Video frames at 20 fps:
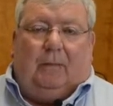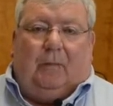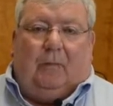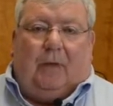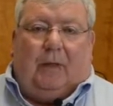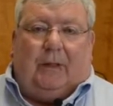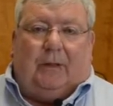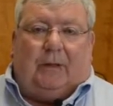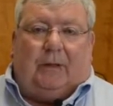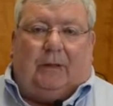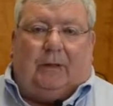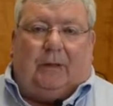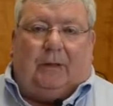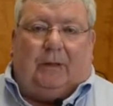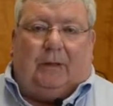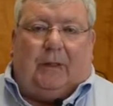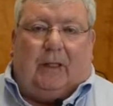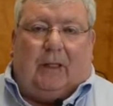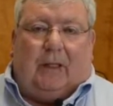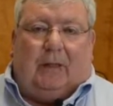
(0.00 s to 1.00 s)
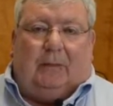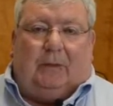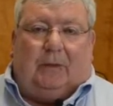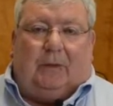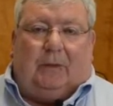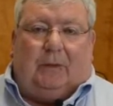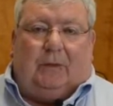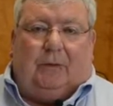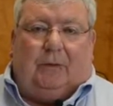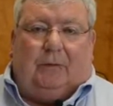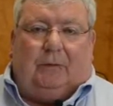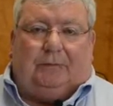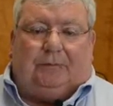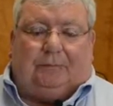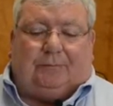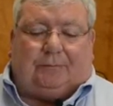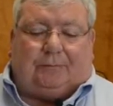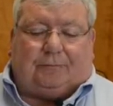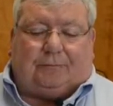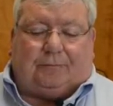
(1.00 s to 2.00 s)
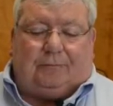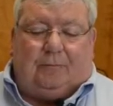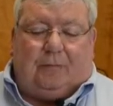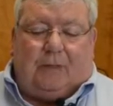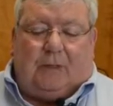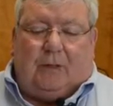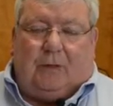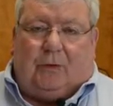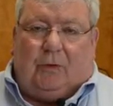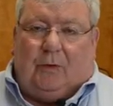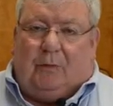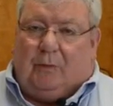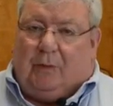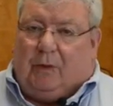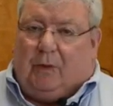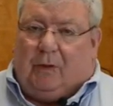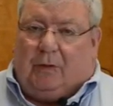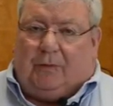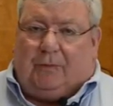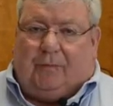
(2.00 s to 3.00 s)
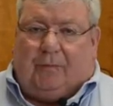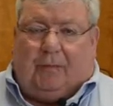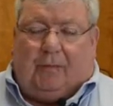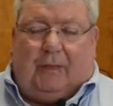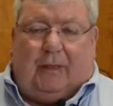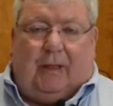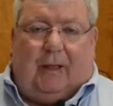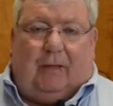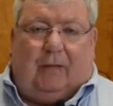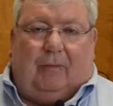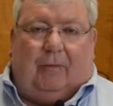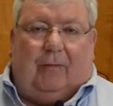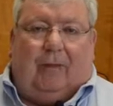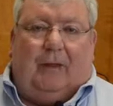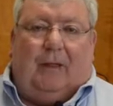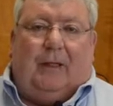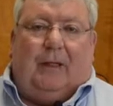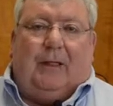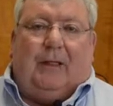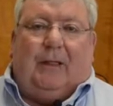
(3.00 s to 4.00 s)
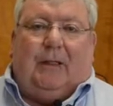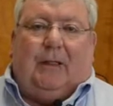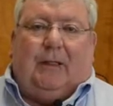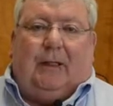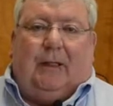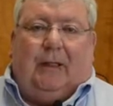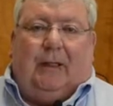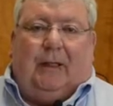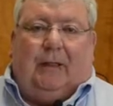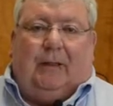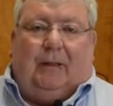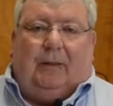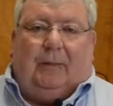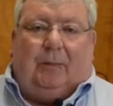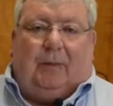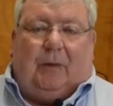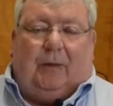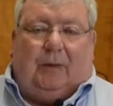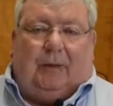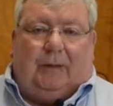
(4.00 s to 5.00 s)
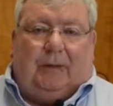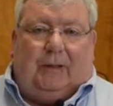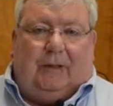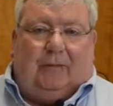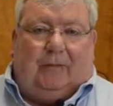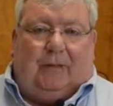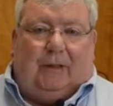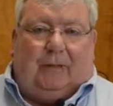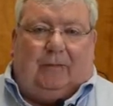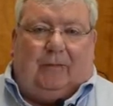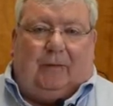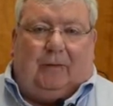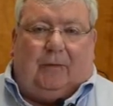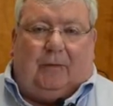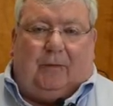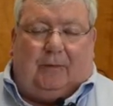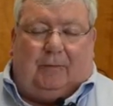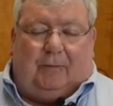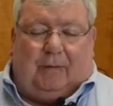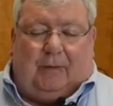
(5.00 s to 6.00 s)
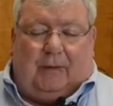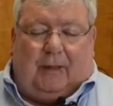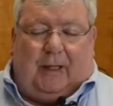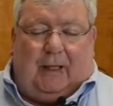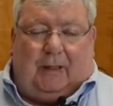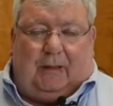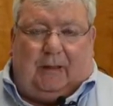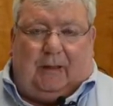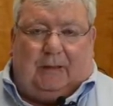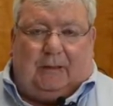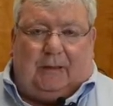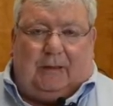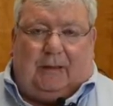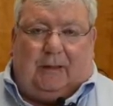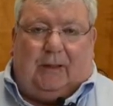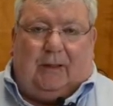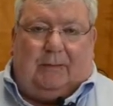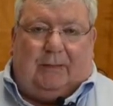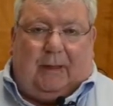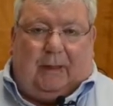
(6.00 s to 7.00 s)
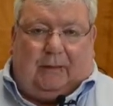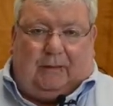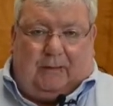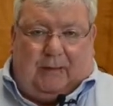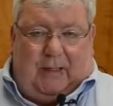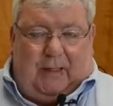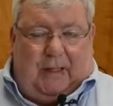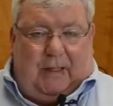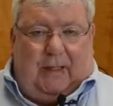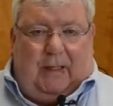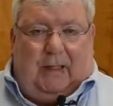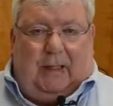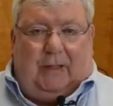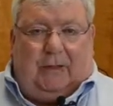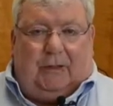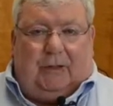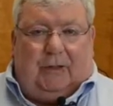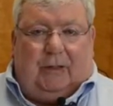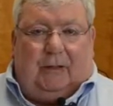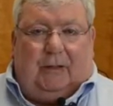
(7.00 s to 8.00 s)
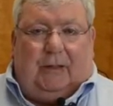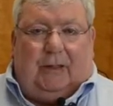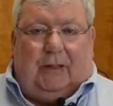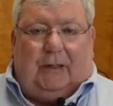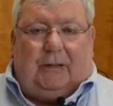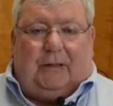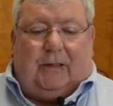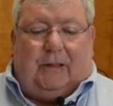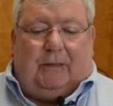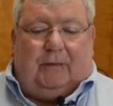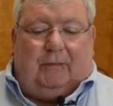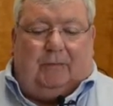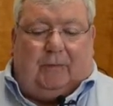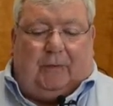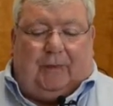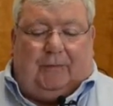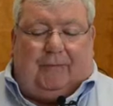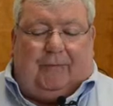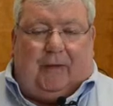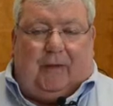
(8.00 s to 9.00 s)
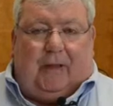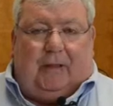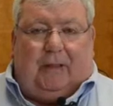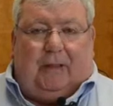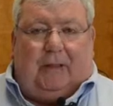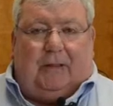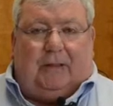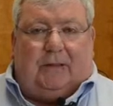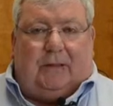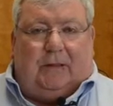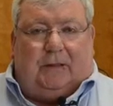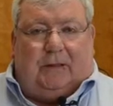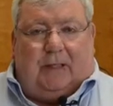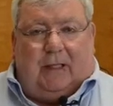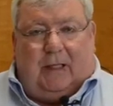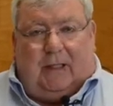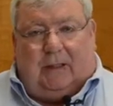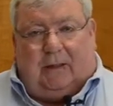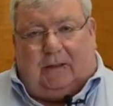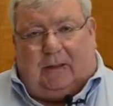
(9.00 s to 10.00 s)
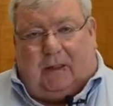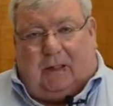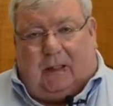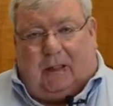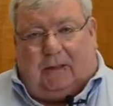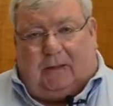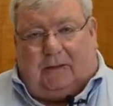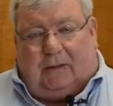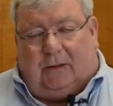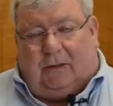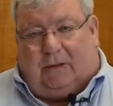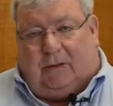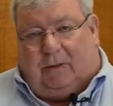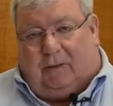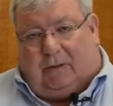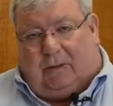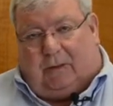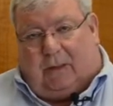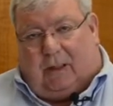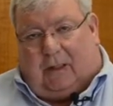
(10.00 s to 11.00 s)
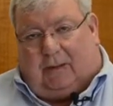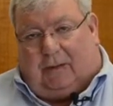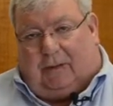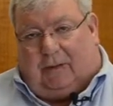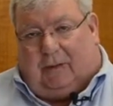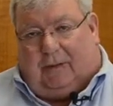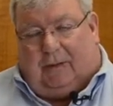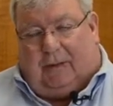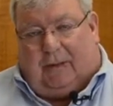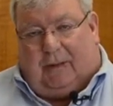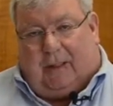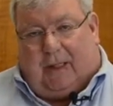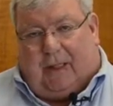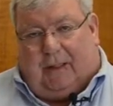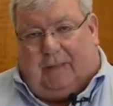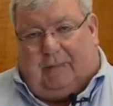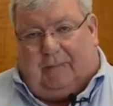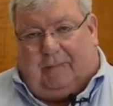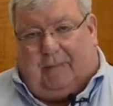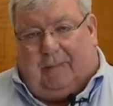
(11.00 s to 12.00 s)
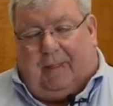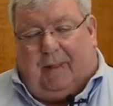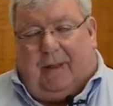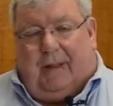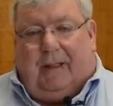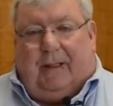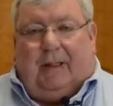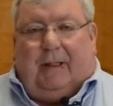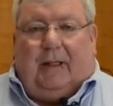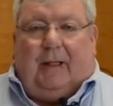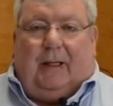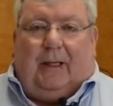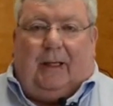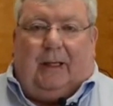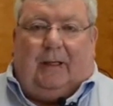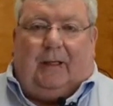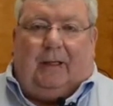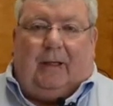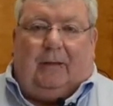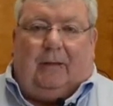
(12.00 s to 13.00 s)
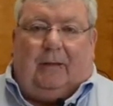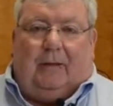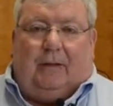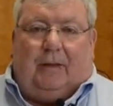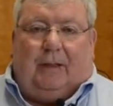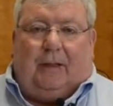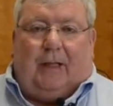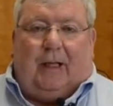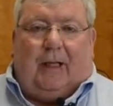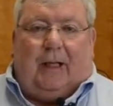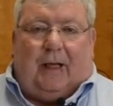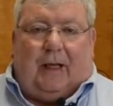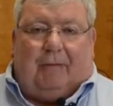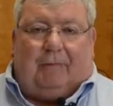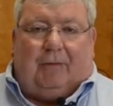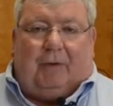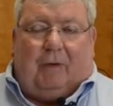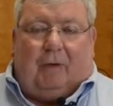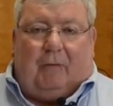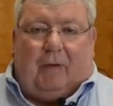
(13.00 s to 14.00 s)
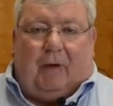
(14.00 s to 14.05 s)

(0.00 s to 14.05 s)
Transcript: when's a good time to emerge for the health and the productivity of the alates that come out. And generally we find that it's at 10 o'clock to 2 o'clock during the day and the day after a